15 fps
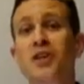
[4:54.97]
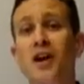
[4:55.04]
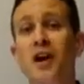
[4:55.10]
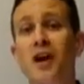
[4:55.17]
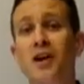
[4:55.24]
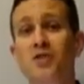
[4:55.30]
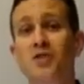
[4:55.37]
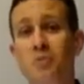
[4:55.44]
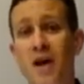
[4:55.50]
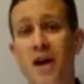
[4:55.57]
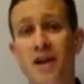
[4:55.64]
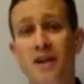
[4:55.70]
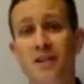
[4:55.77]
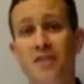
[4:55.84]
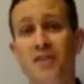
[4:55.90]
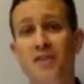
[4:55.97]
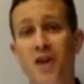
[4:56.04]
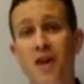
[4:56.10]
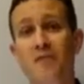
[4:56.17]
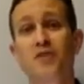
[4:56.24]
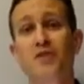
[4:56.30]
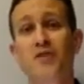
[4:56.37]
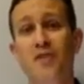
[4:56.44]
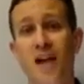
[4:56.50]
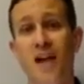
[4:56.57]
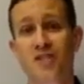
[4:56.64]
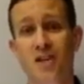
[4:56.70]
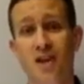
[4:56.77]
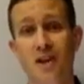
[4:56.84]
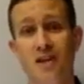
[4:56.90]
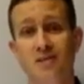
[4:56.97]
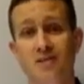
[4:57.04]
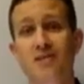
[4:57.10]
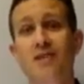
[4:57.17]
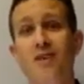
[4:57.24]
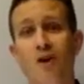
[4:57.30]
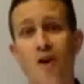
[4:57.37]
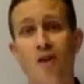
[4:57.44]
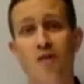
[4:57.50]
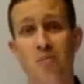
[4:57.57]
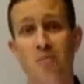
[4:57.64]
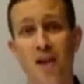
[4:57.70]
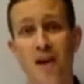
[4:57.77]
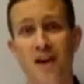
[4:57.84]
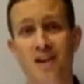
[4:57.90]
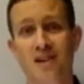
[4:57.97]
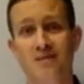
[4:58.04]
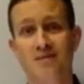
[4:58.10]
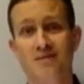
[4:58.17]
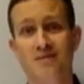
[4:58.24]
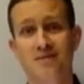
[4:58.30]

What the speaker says: does make the toughest flashlights on the planet.